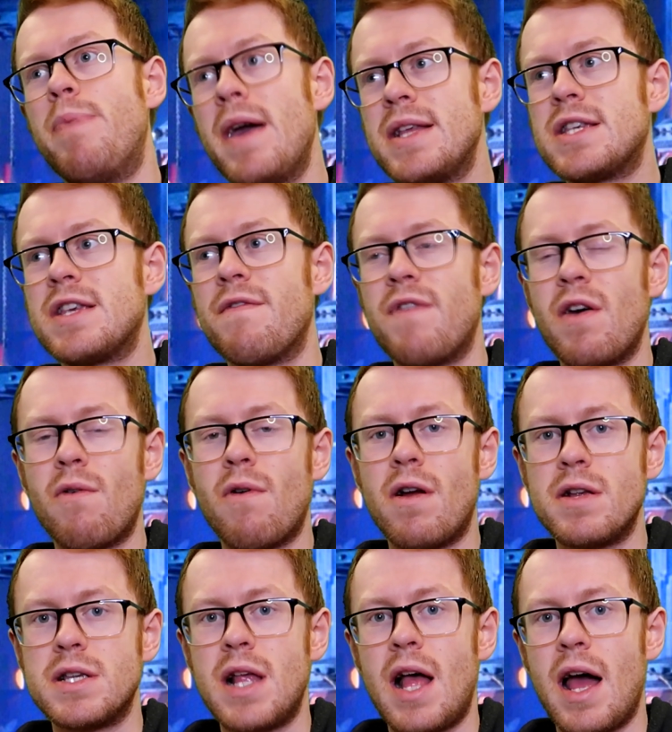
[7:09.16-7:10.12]
bits of it where
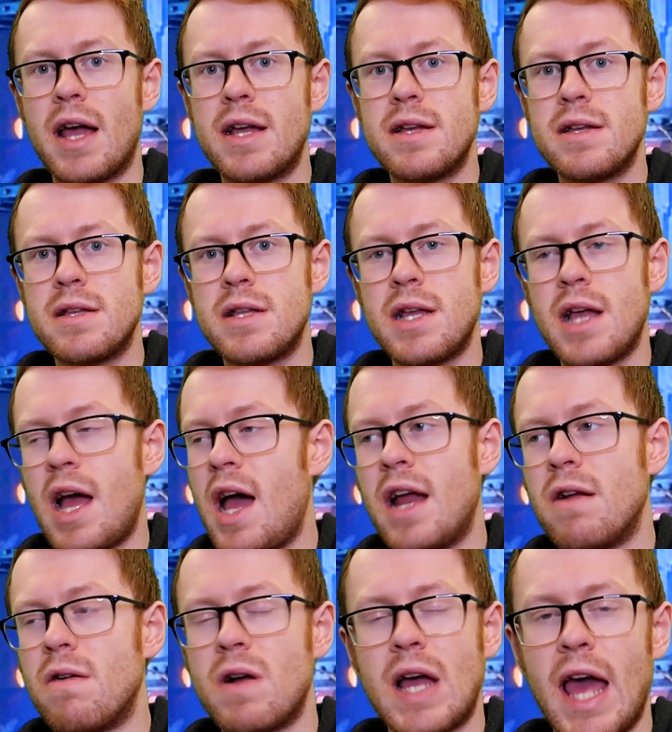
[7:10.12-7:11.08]
I was like,
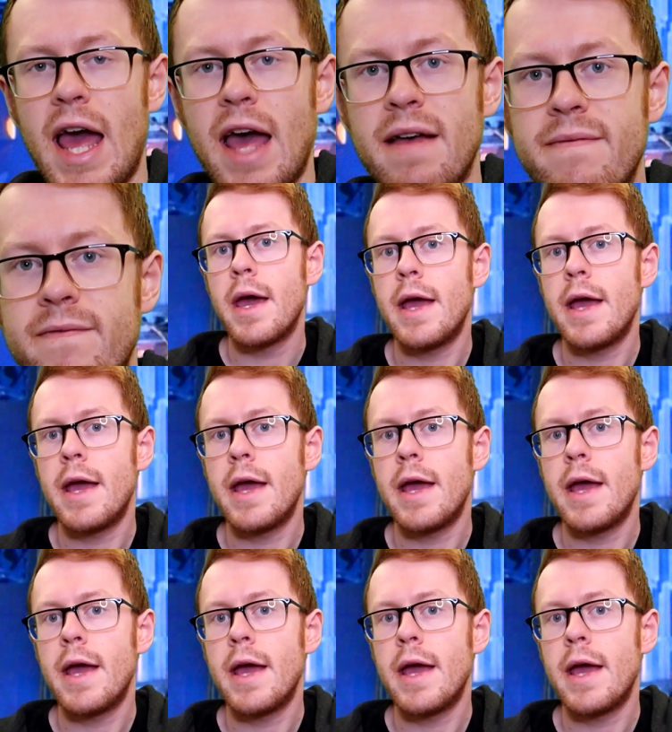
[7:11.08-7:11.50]
I don't care.